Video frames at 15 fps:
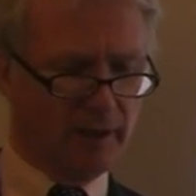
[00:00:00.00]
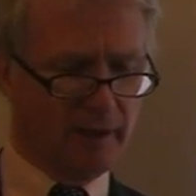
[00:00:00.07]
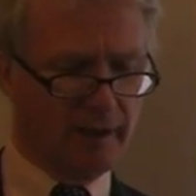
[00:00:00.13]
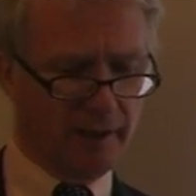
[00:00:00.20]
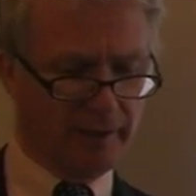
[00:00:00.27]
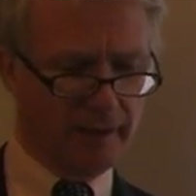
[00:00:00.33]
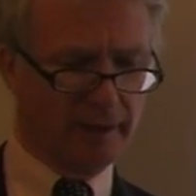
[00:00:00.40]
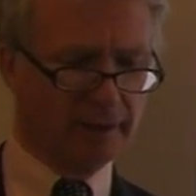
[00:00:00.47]

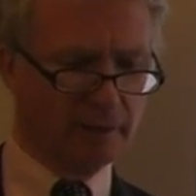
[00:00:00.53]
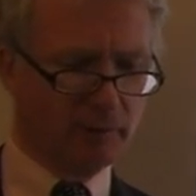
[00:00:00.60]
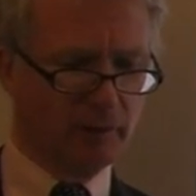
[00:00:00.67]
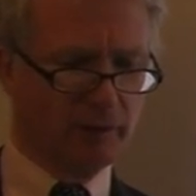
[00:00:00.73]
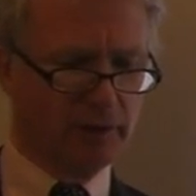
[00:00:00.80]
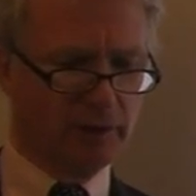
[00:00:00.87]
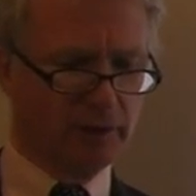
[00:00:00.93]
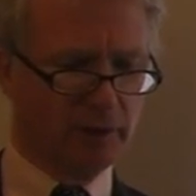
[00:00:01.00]
and
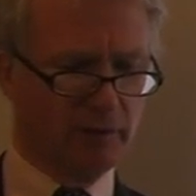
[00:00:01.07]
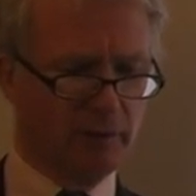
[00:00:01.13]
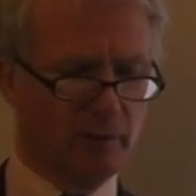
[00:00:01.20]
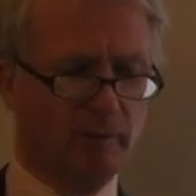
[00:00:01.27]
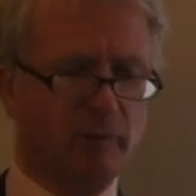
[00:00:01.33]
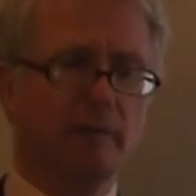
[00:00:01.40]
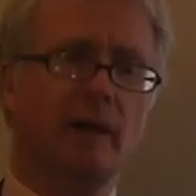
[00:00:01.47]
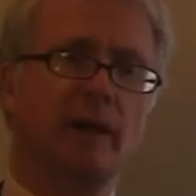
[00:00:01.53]
exploration of
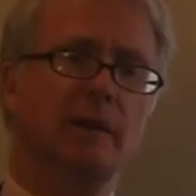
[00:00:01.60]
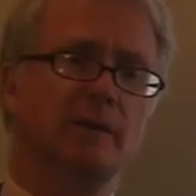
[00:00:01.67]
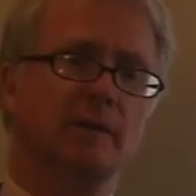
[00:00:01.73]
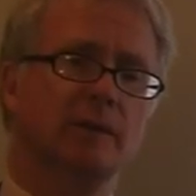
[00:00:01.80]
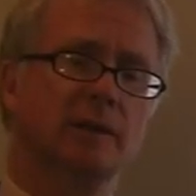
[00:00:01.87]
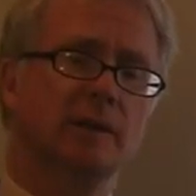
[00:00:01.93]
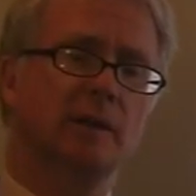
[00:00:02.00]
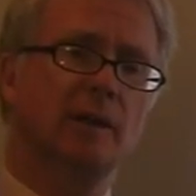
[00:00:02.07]
human
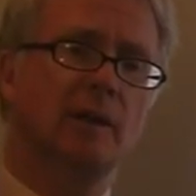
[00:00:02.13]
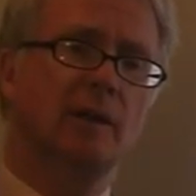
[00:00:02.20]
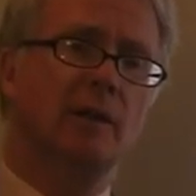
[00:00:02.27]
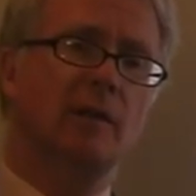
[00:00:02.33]
values